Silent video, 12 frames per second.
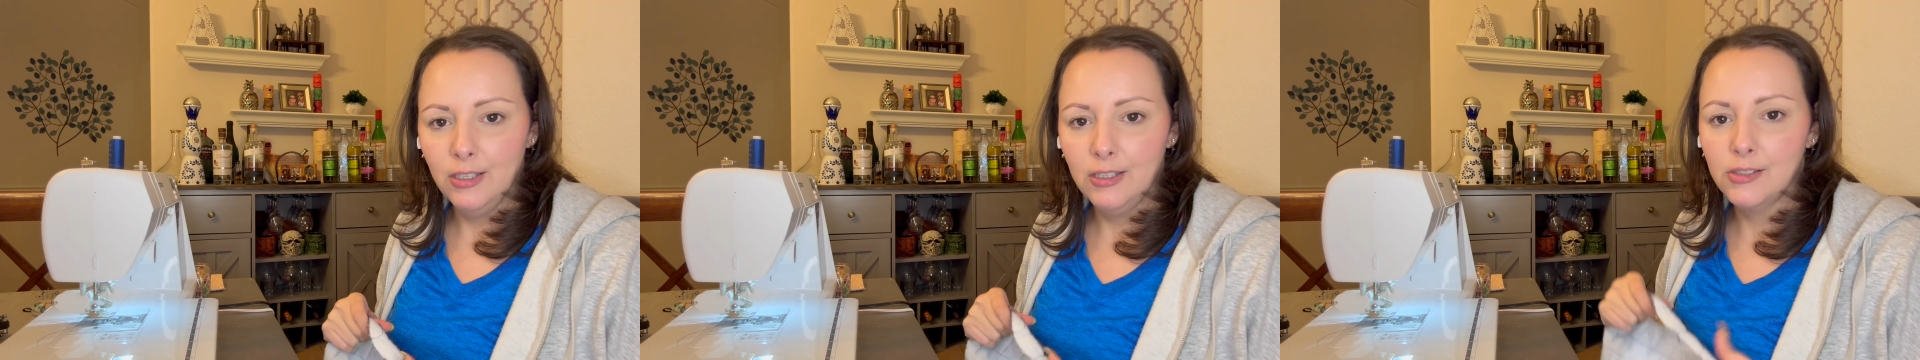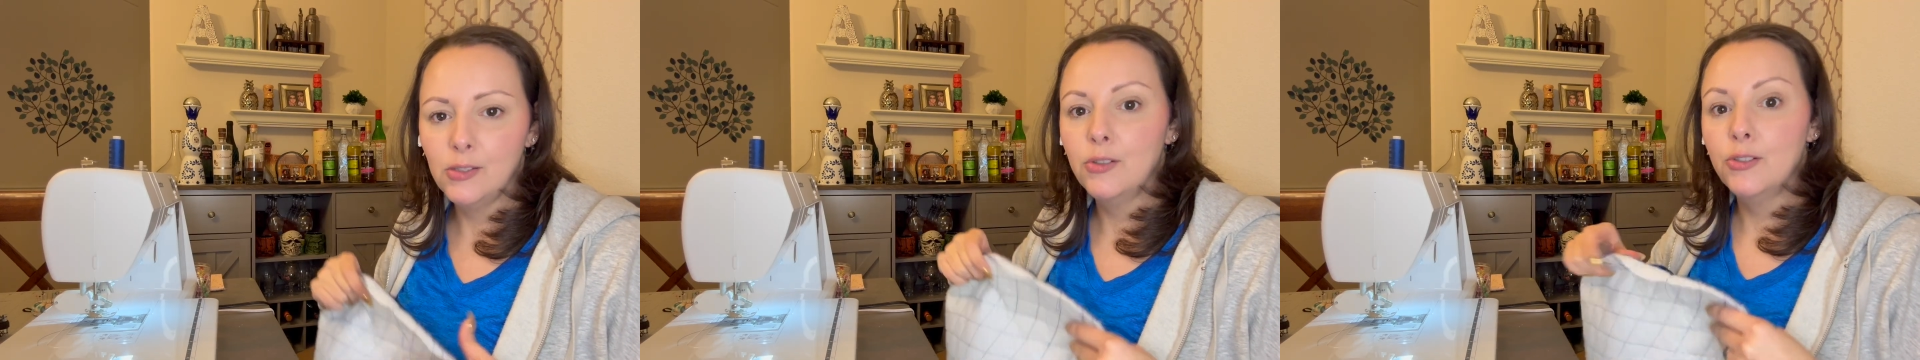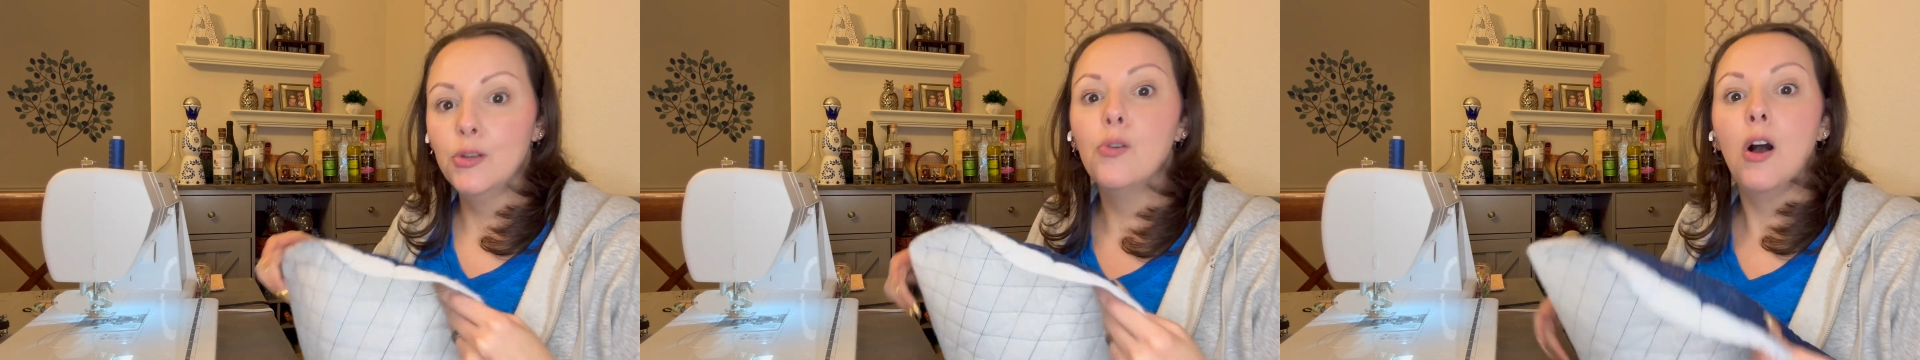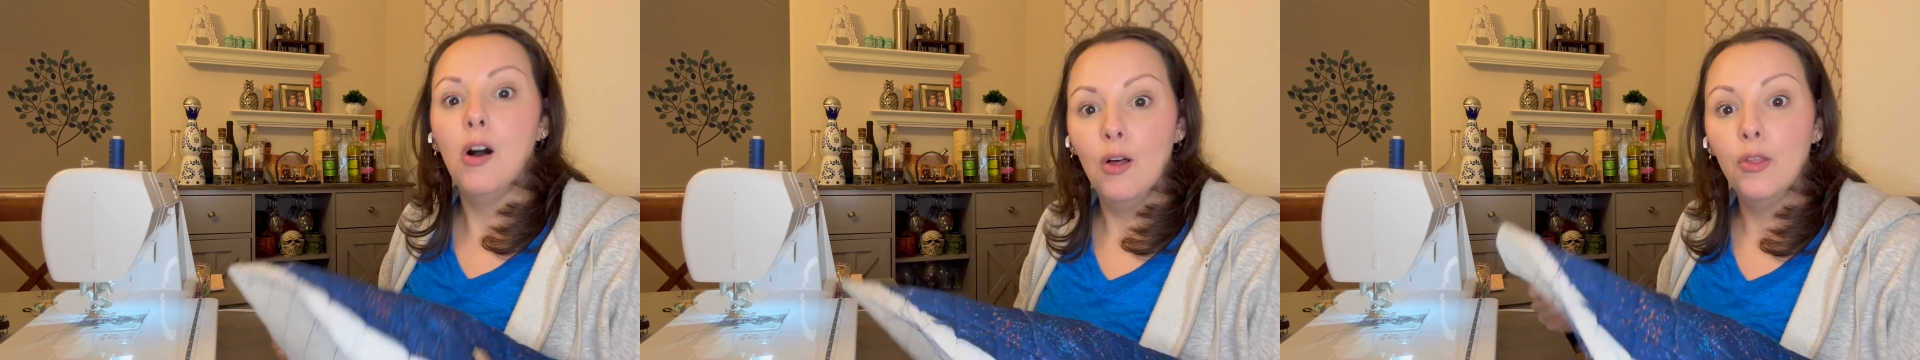So to do
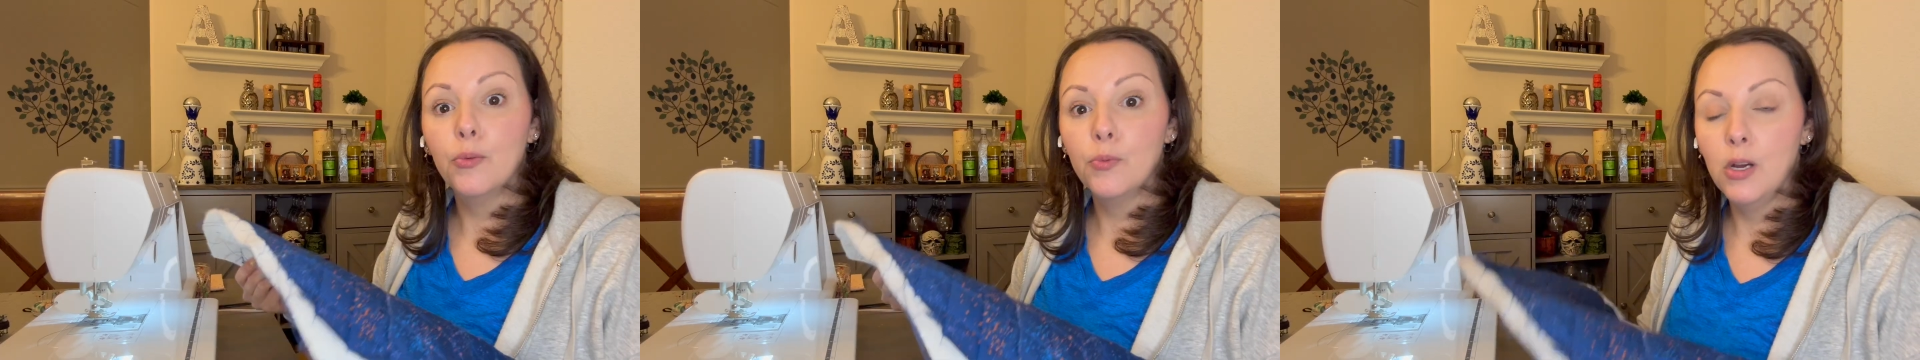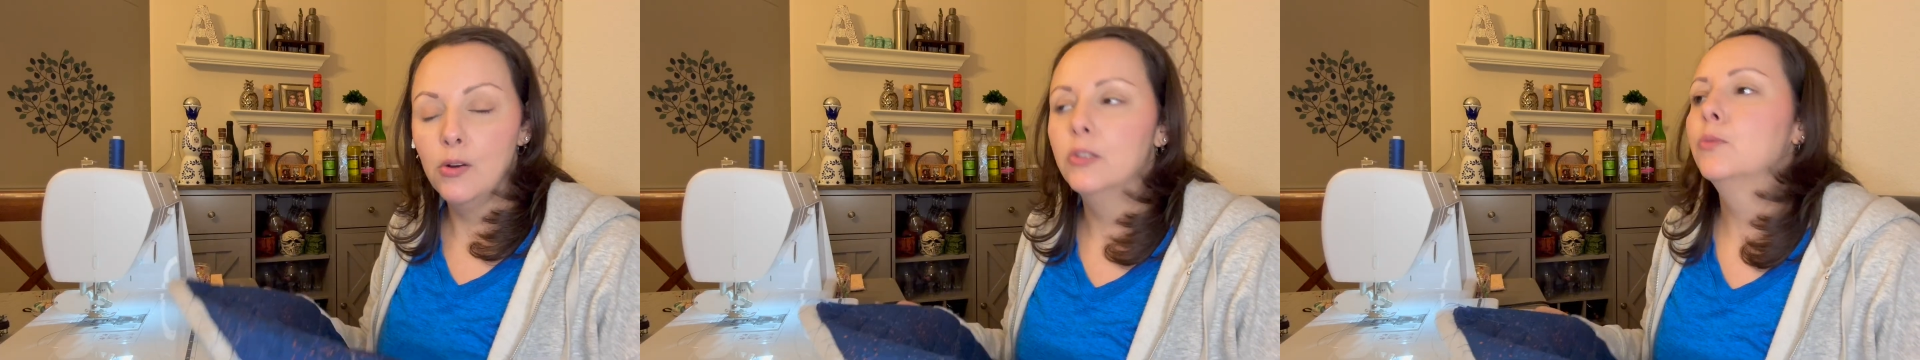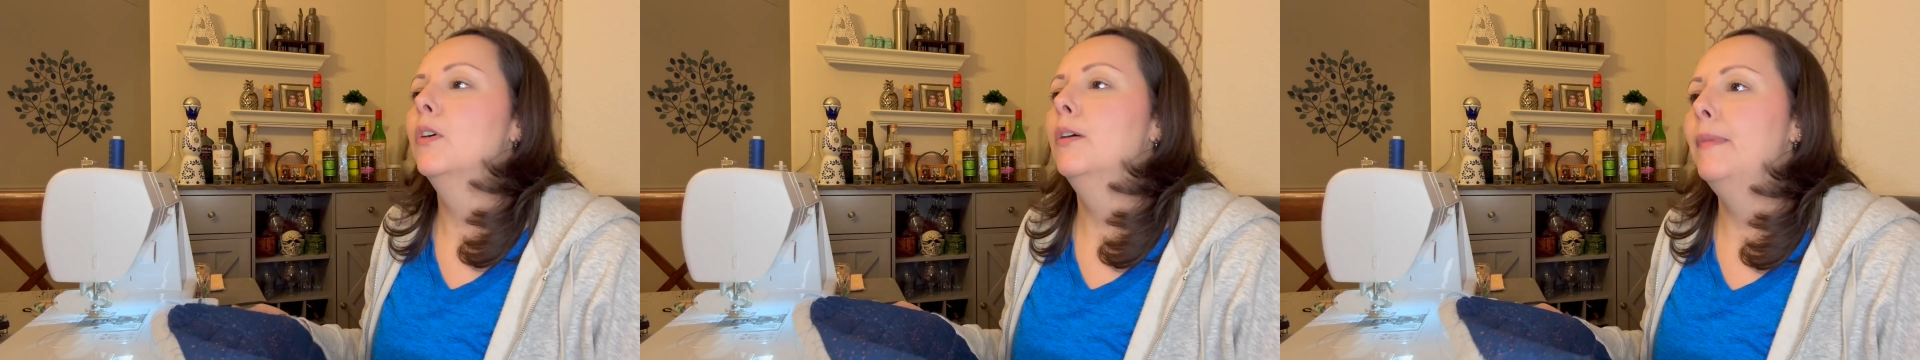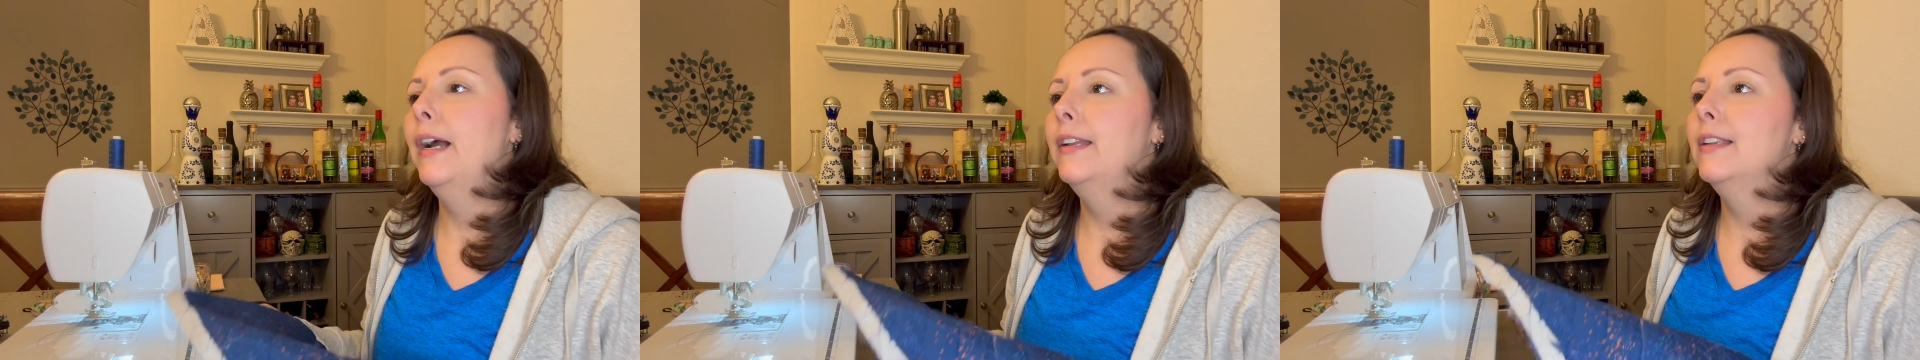all the rows, well,
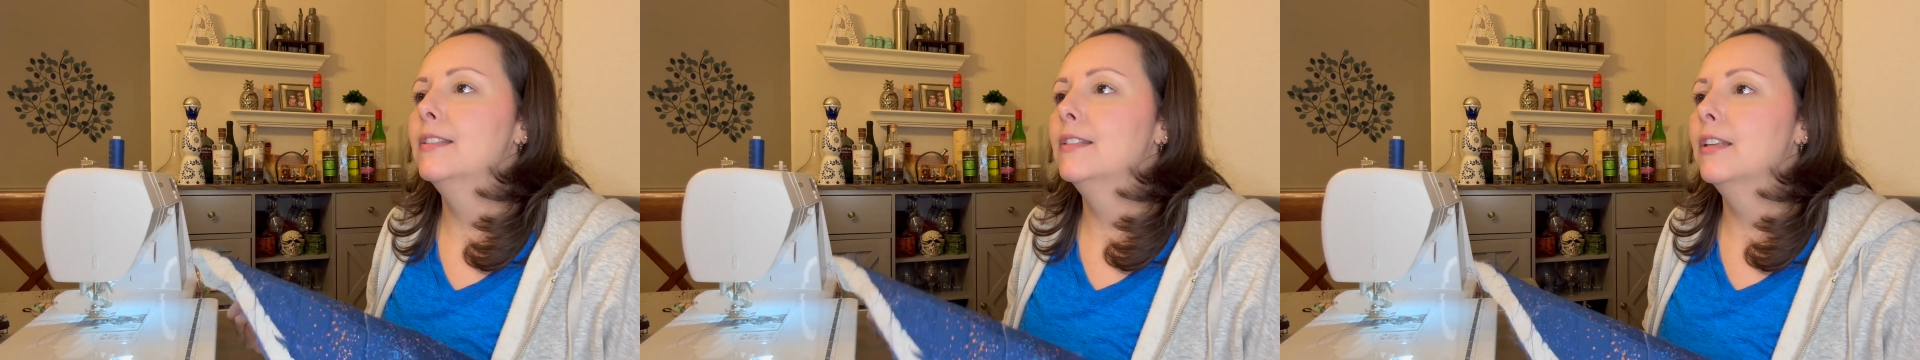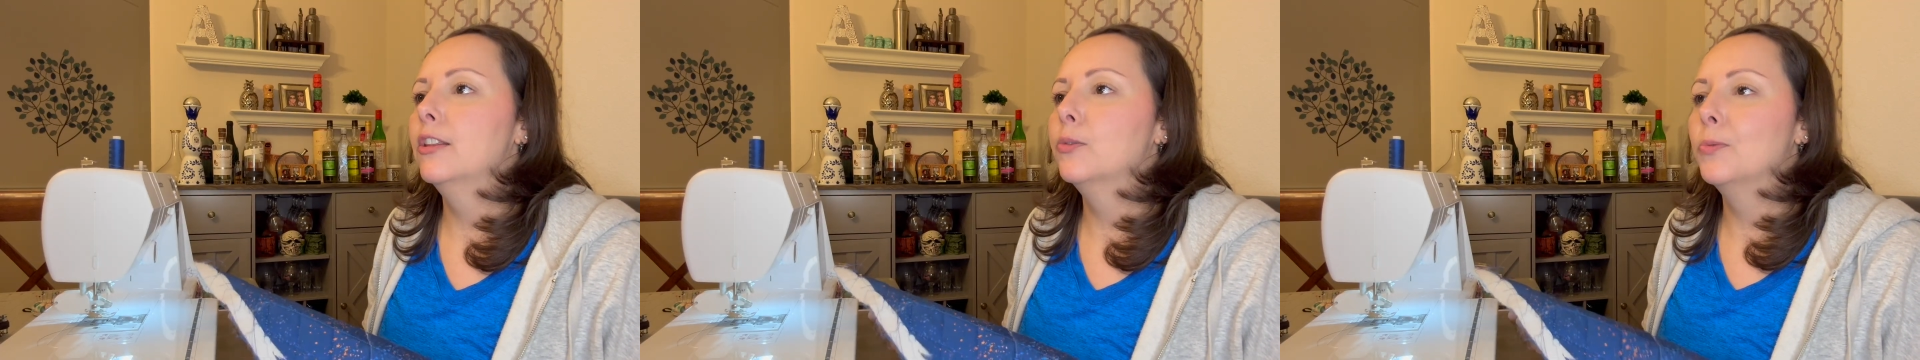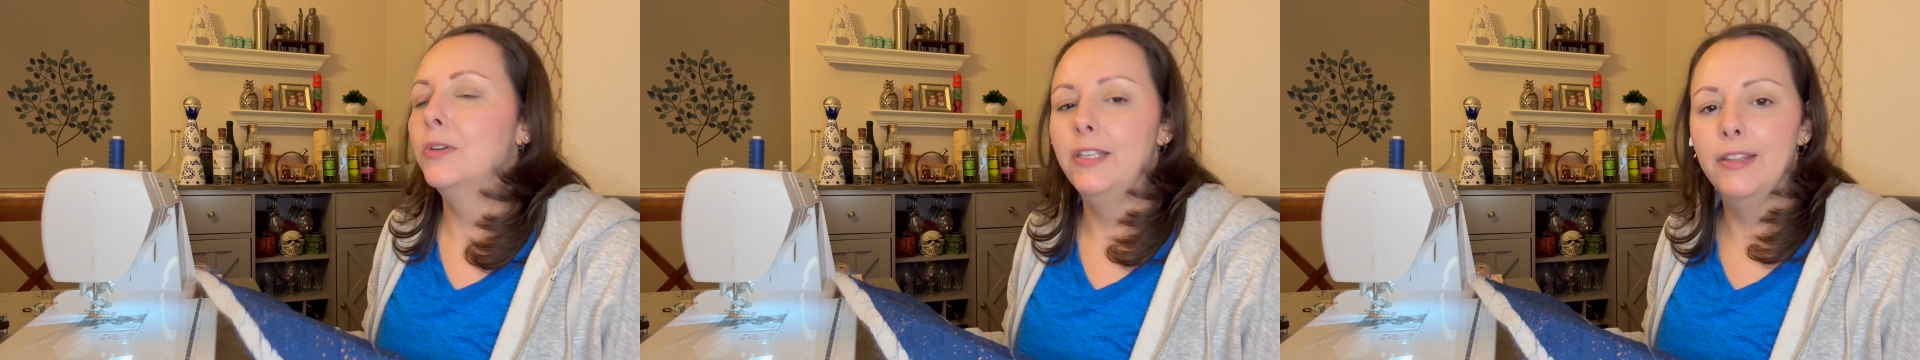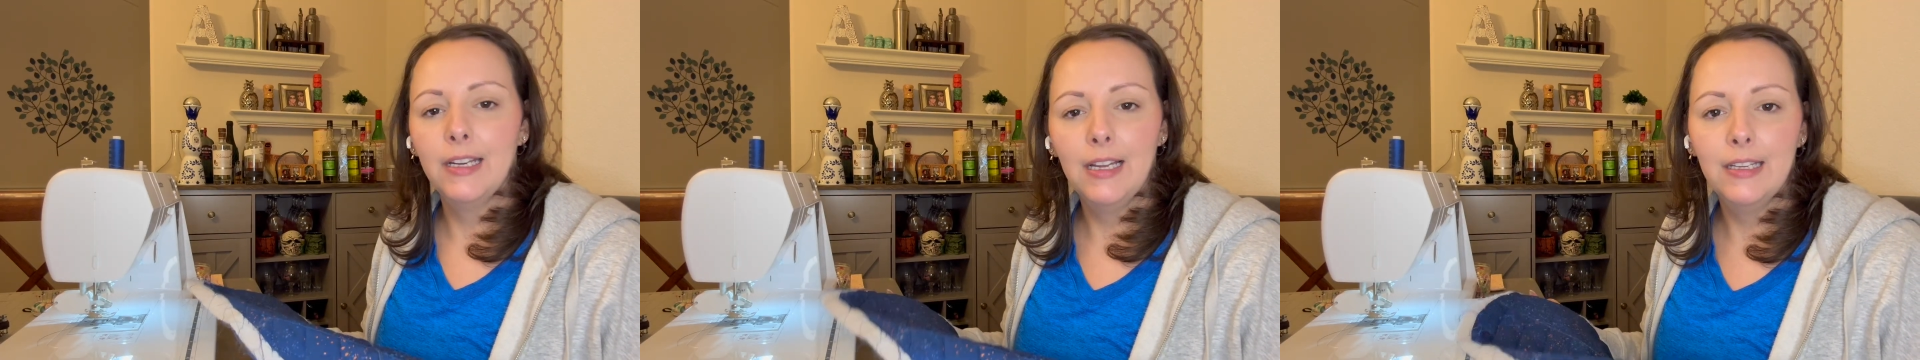minus the three that
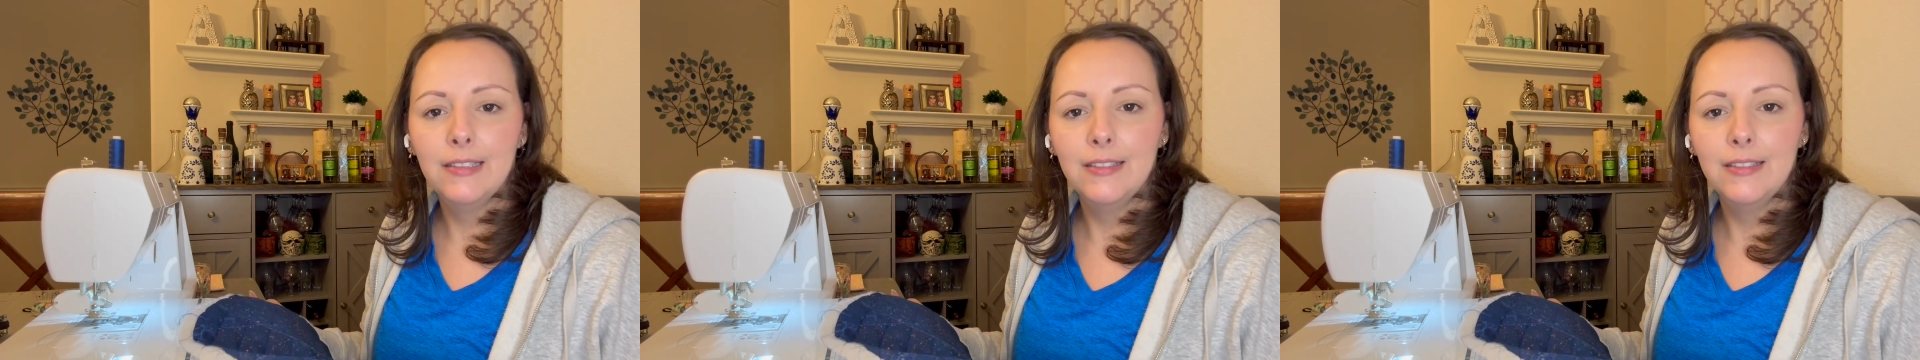I,